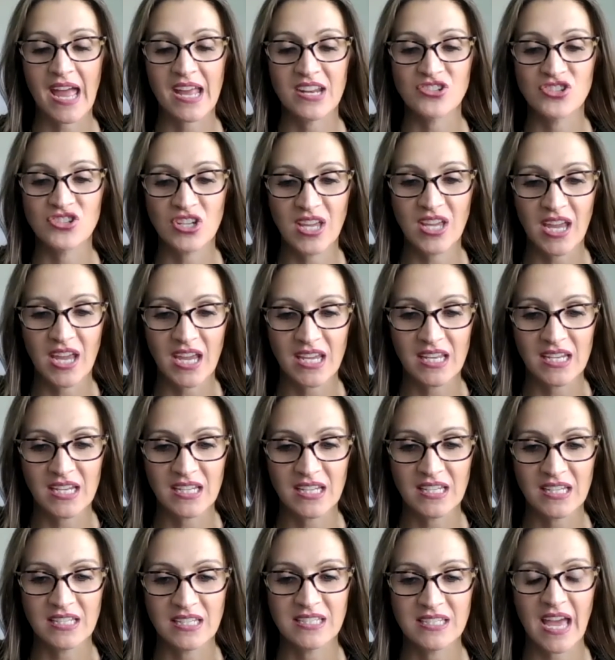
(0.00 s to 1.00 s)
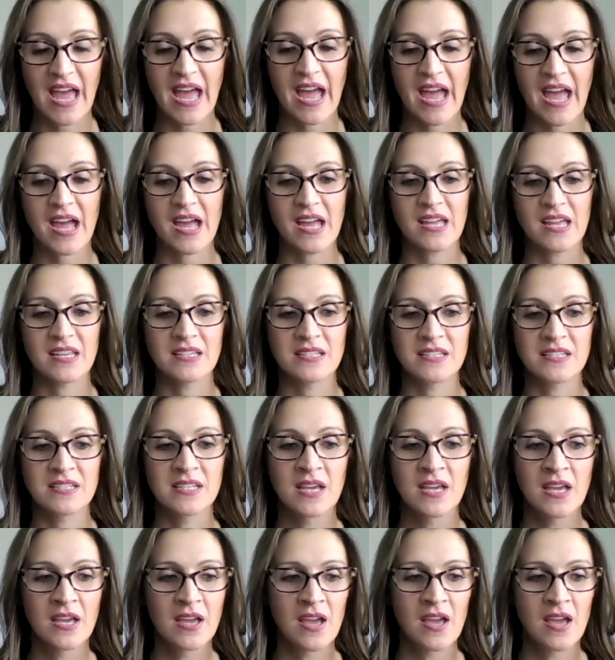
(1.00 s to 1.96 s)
educated and